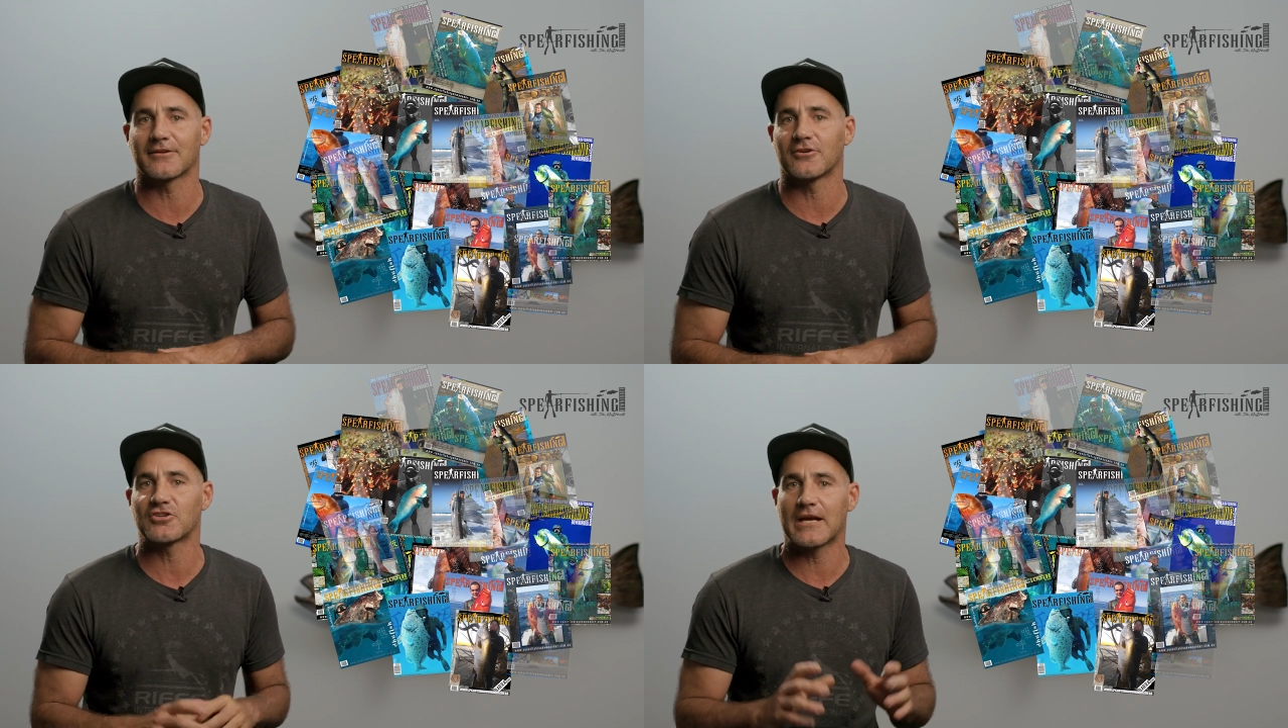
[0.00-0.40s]

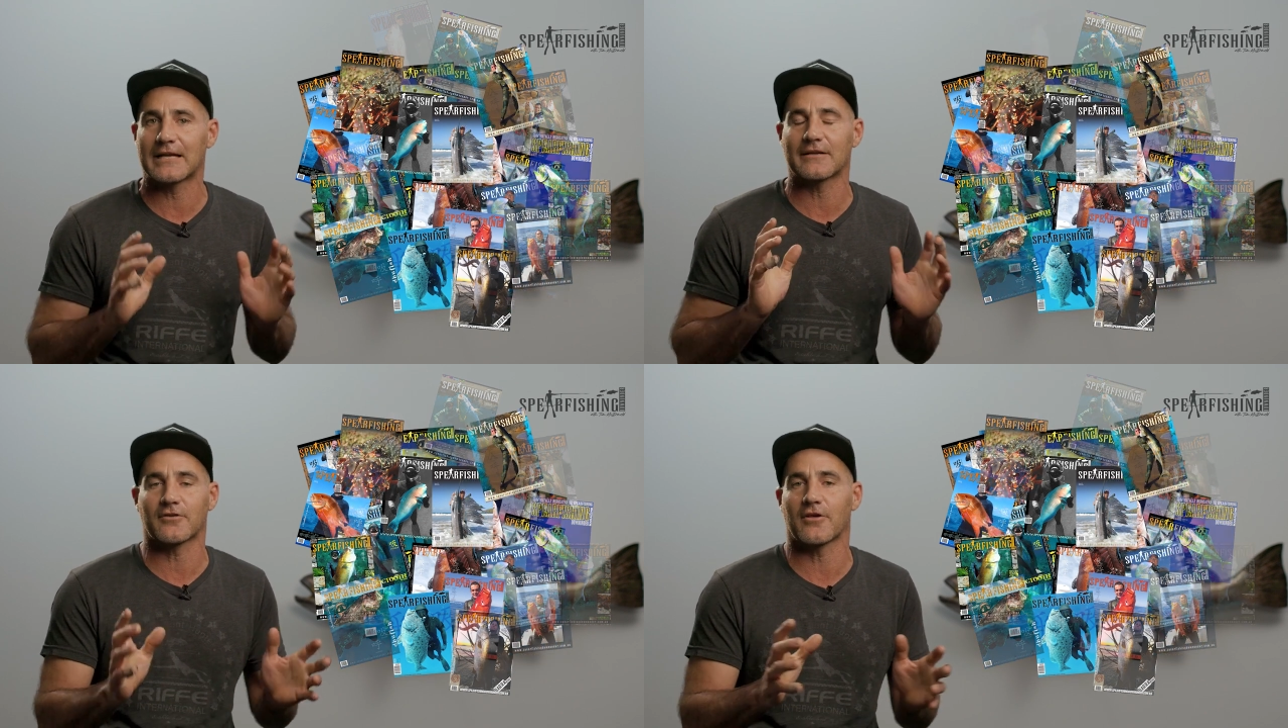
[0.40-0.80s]
So
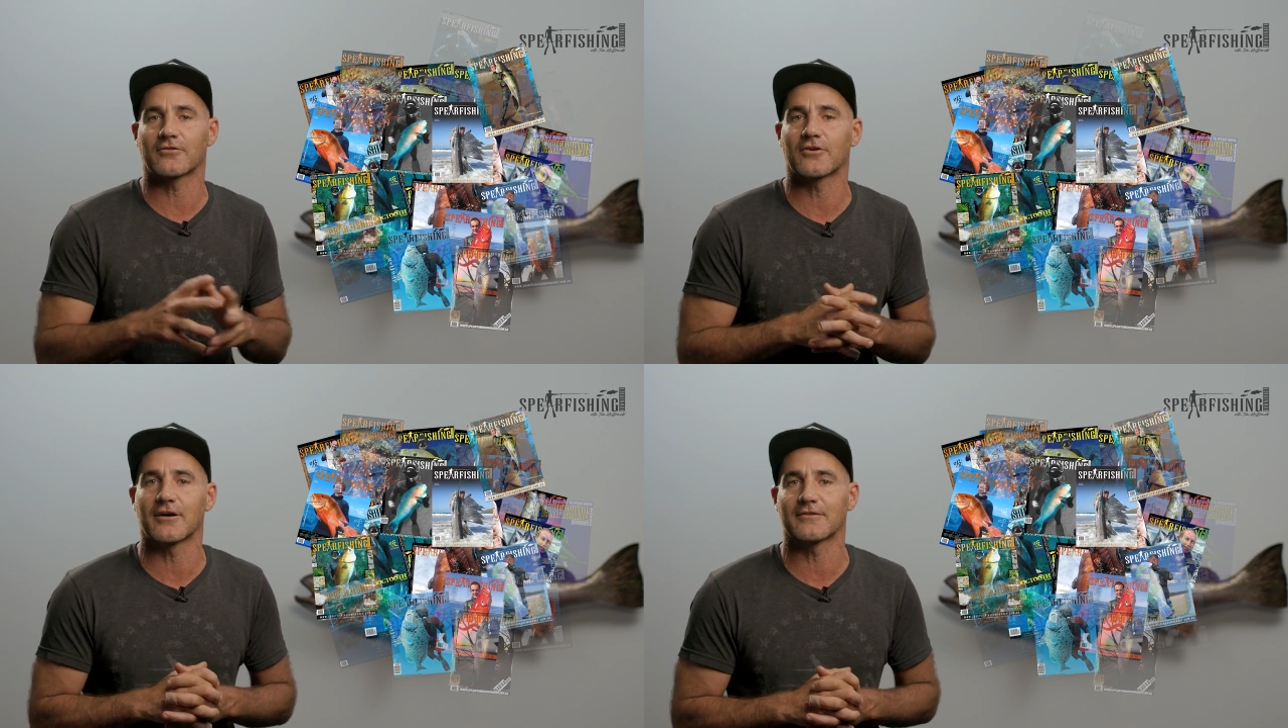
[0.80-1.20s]
shout out to
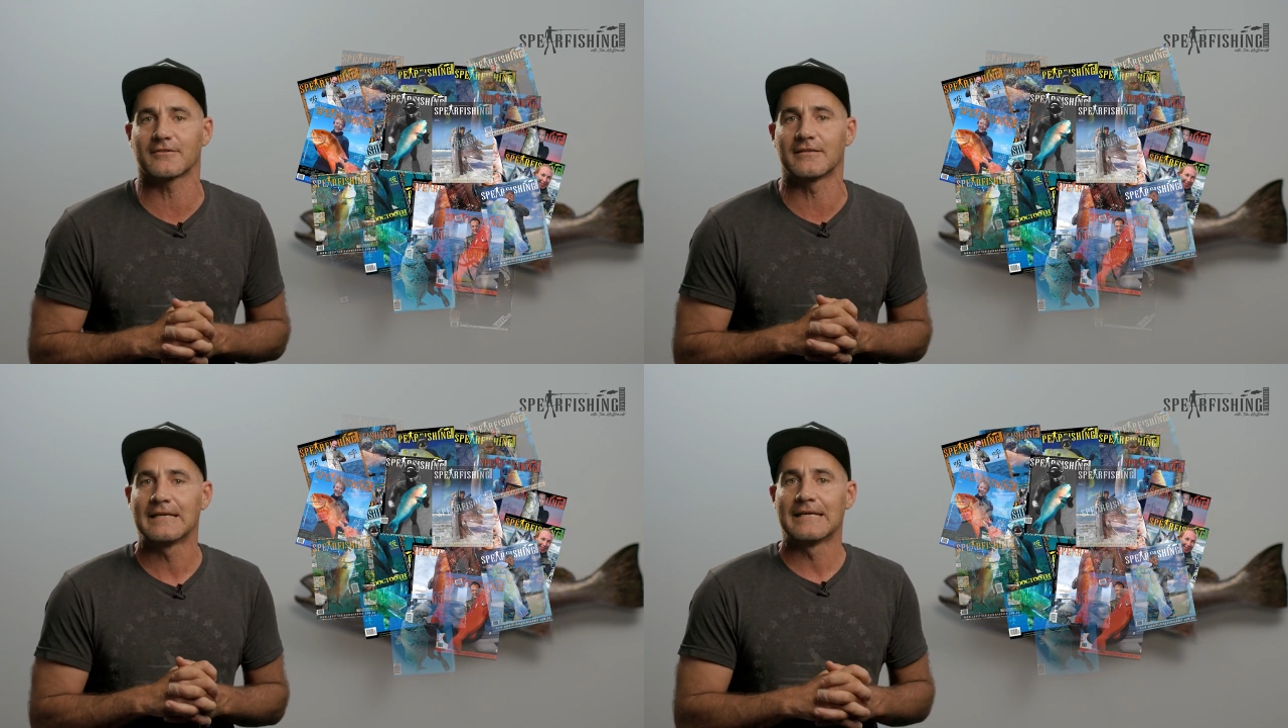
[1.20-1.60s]
those guys
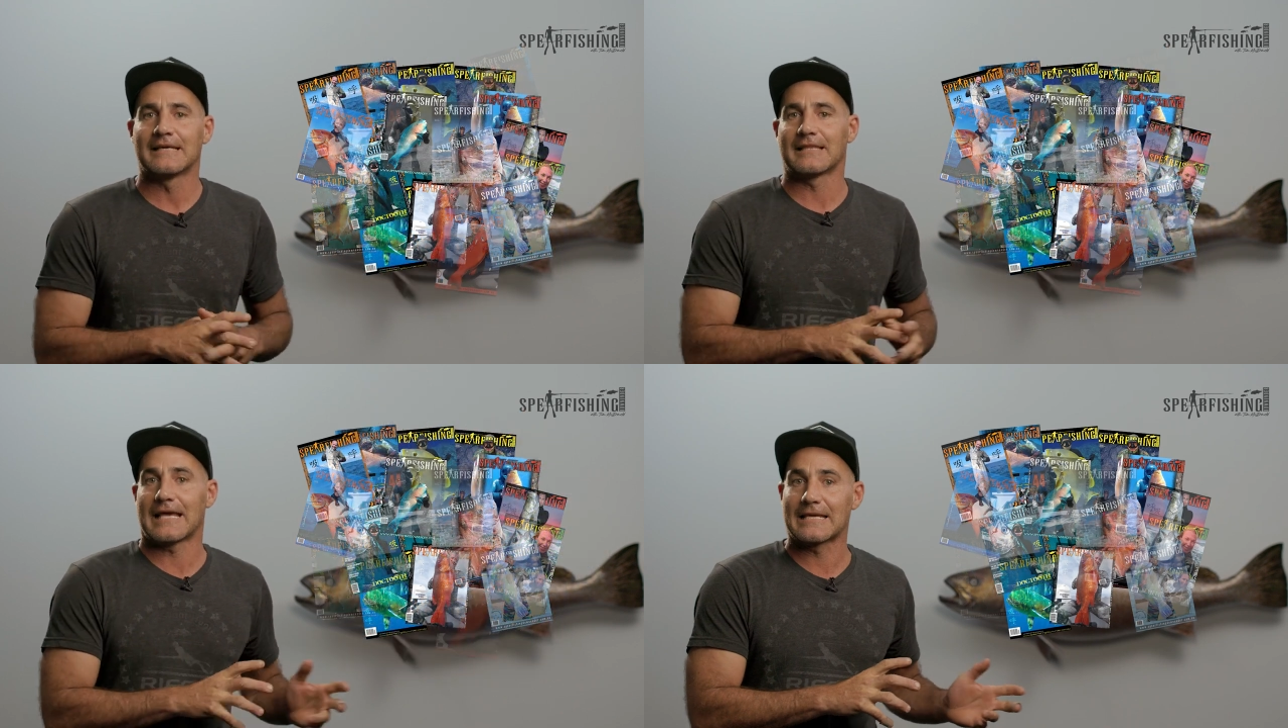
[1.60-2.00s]
and
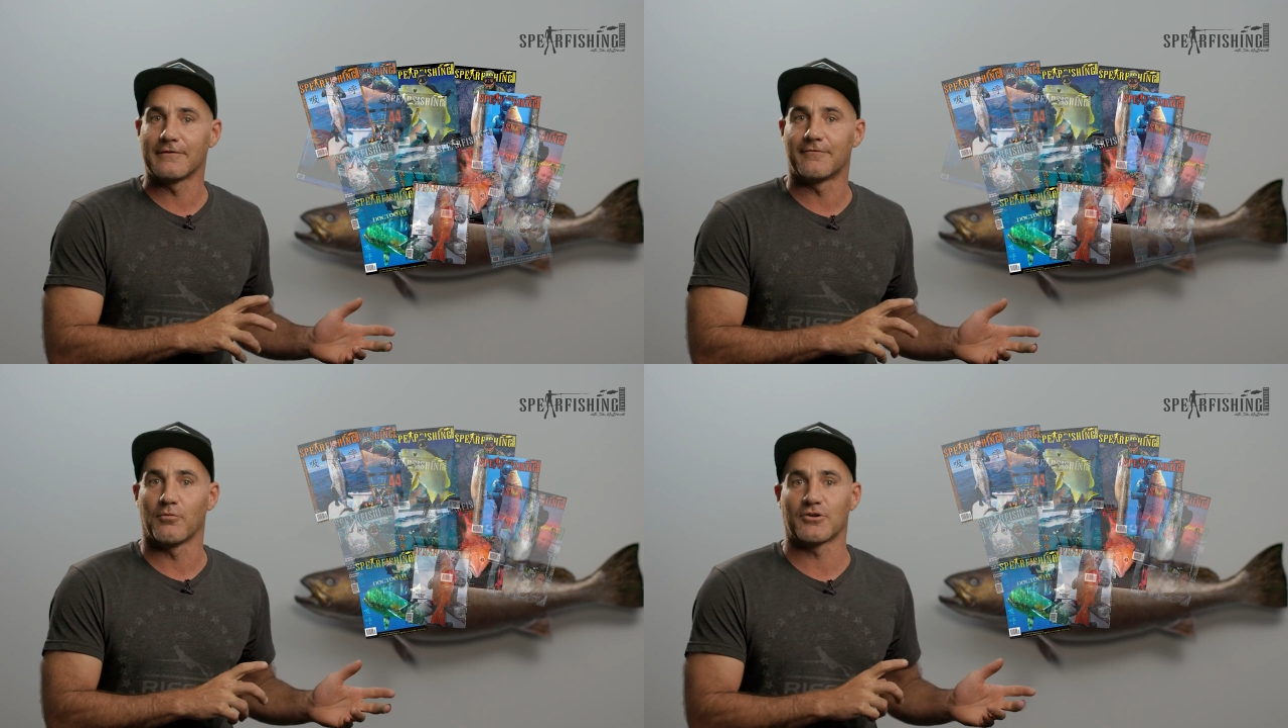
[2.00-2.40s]
thank
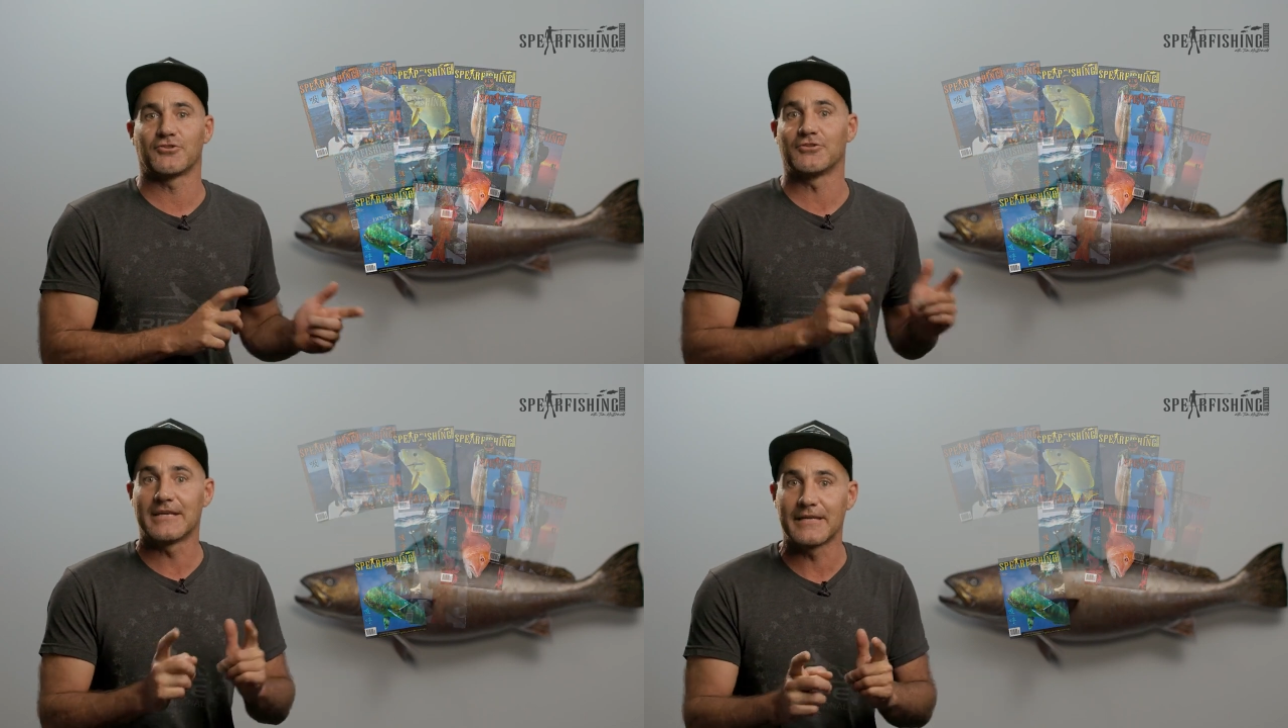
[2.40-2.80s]
you for
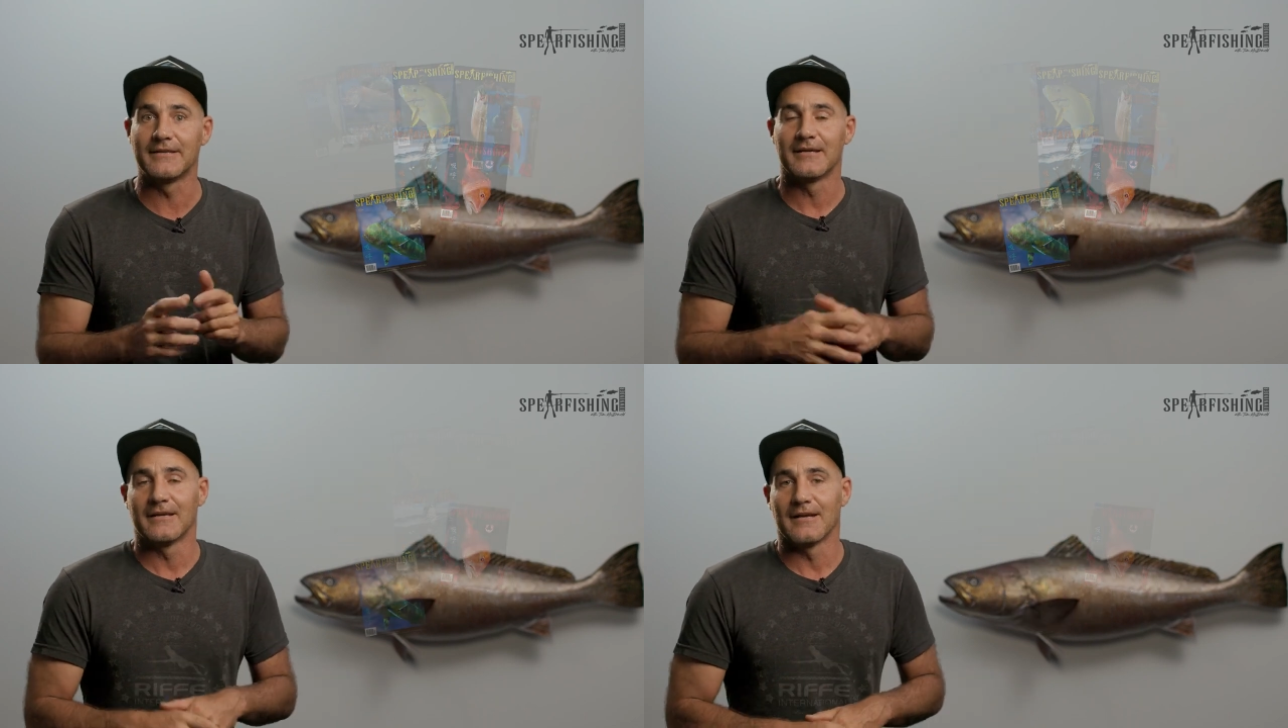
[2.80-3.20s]
what you
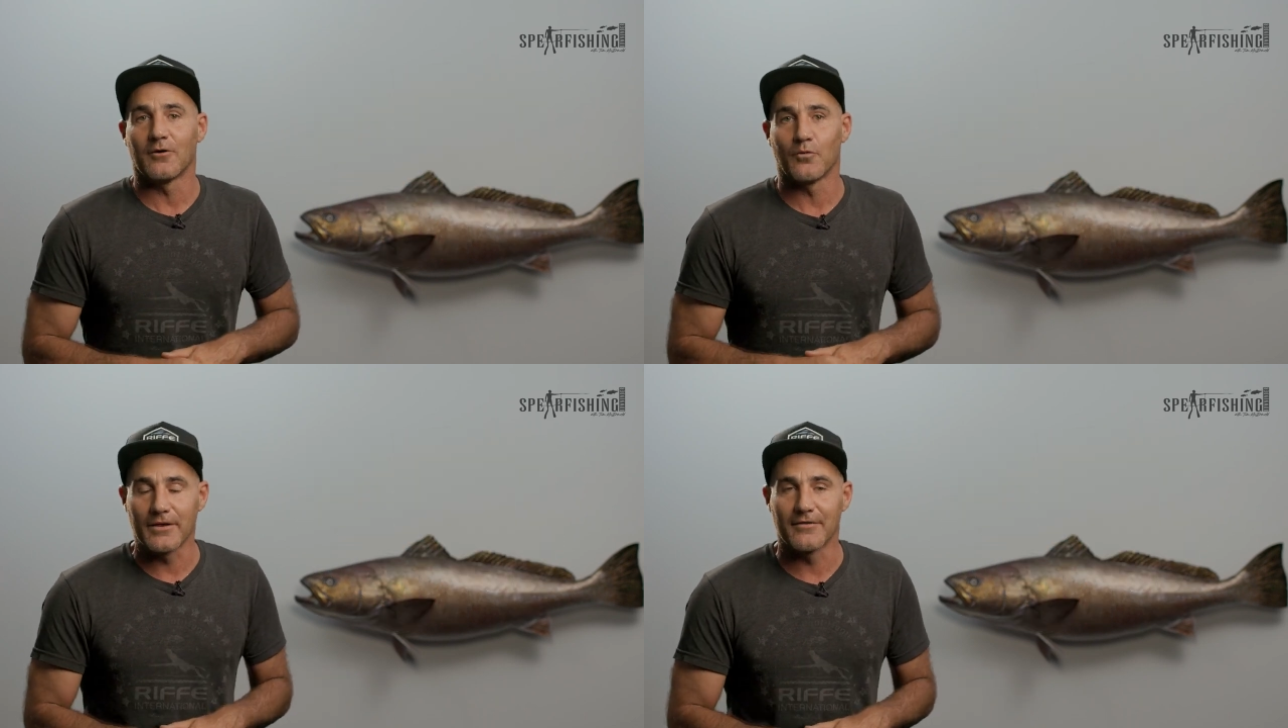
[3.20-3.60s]
did
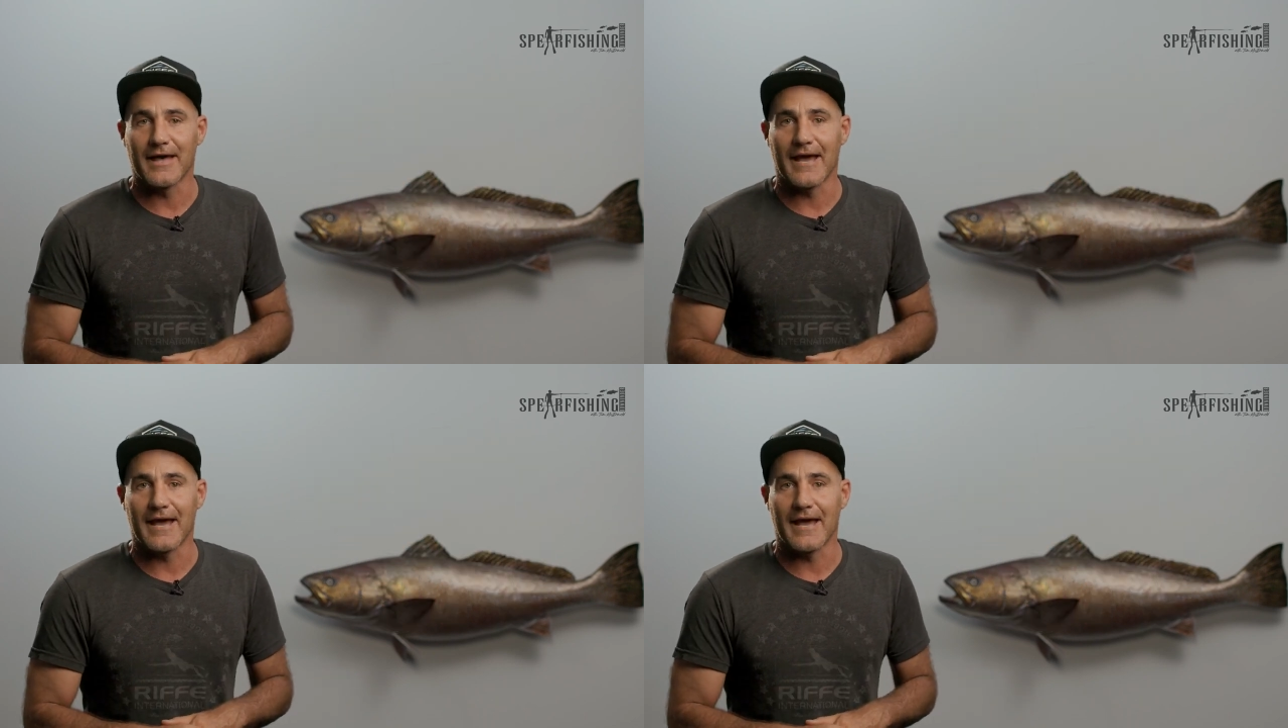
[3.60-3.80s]
with